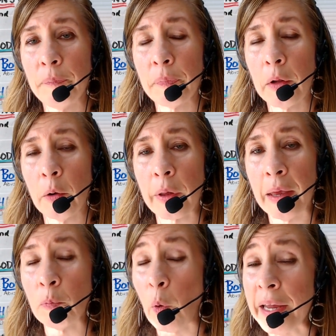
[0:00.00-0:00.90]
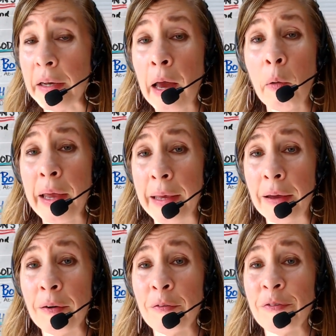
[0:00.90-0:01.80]
okay, right now I
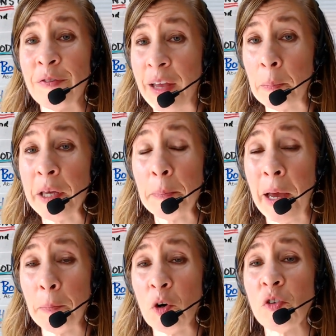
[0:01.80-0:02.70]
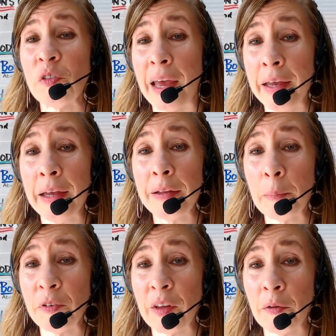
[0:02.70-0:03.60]
have family members taking
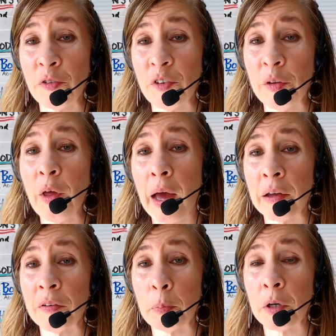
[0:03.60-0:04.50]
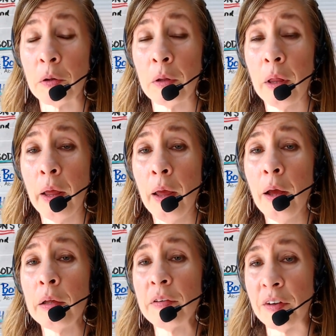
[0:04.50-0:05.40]
themselves to the hospital
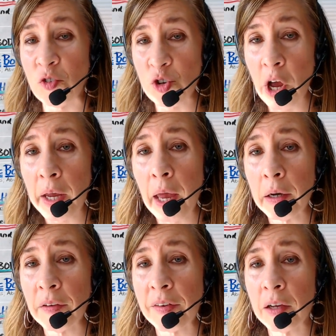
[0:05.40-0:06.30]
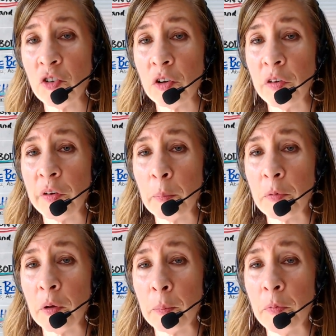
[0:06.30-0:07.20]
to check on ascension
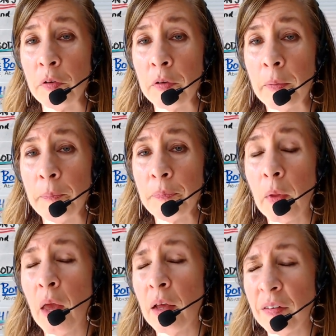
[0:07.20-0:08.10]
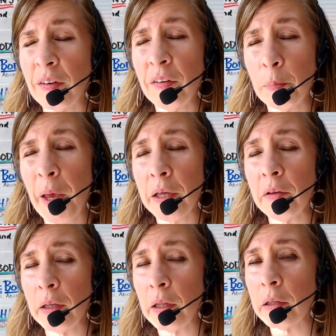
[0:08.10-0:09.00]
symptoms,
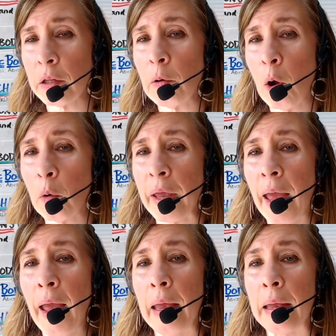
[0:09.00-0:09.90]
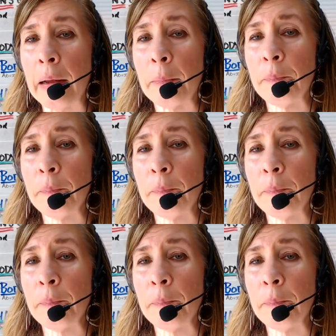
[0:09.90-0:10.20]
suspecting that they're okay.